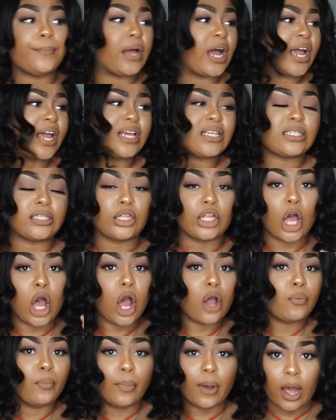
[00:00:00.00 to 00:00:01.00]
I guess,
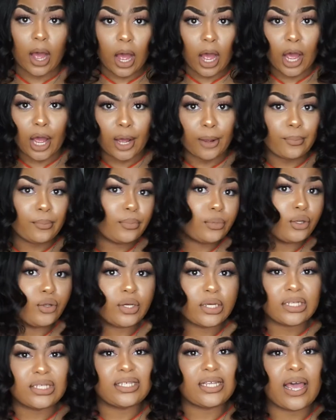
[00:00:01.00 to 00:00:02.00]
long bob, you
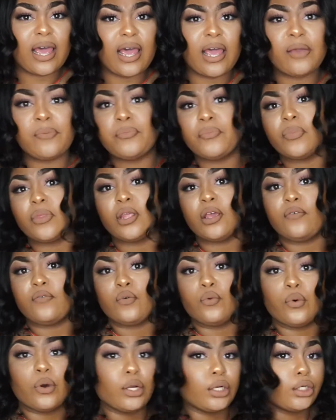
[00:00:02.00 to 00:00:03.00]
could say. If
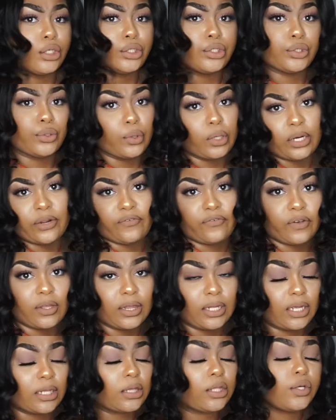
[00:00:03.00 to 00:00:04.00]
you wanted to do a
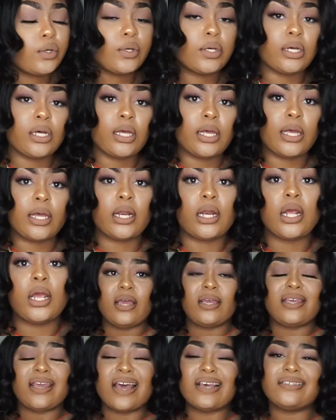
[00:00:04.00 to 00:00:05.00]
different length, you could.
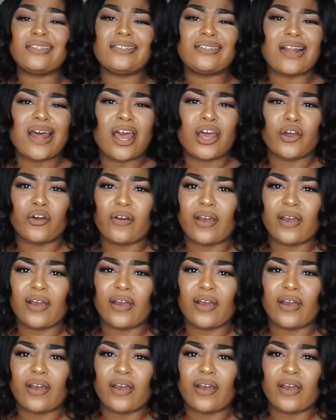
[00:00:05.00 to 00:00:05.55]
Yes, it's not